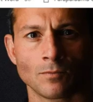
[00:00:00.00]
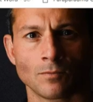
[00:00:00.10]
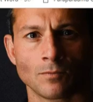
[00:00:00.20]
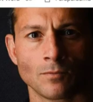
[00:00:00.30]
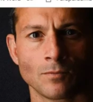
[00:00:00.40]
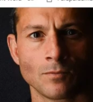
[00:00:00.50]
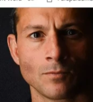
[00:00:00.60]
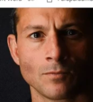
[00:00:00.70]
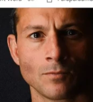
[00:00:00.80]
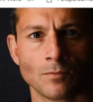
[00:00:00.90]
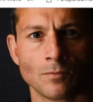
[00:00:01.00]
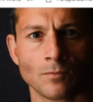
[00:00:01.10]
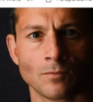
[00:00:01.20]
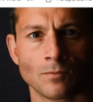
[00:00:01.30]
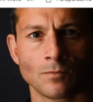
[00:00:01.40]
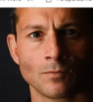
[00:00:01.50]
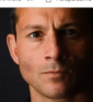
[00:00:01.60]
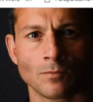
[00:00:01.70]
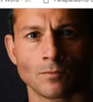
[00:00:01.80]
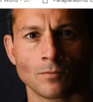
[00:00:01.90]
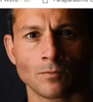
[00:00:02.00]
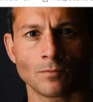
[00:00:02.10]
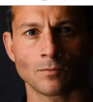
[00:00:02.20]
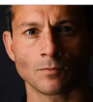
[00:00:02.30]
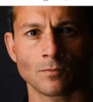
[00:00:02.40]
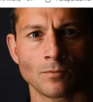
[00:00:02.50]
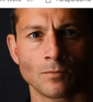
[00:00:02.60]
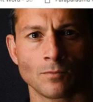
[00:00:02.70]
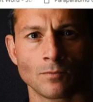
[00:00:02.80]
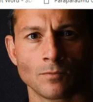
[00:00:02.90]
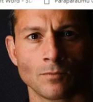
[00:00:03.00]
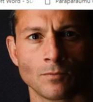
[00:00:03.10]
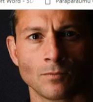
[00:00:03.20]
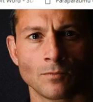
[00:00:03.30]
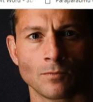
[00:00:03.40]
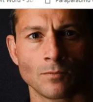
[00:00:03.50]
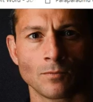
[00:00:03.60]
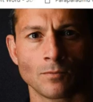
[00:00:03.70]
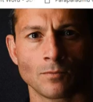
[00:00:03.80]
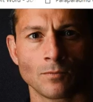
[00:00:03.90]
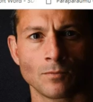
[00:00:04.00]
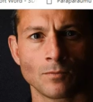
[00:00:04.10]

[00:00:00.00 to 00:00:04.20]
[no speech]